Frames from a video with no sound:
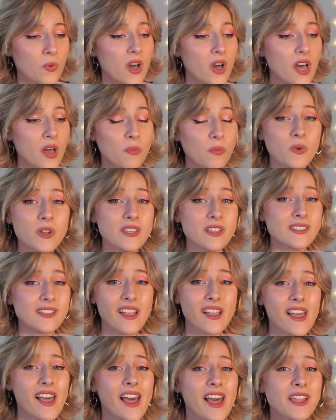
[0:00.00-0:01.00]
what was
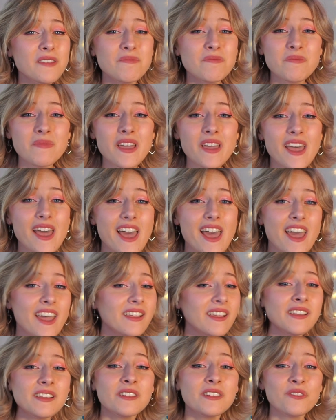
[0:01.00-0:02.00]
I
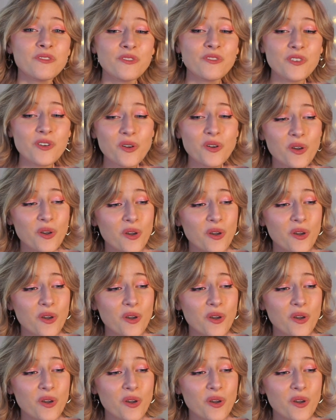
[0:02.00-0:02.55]
made for?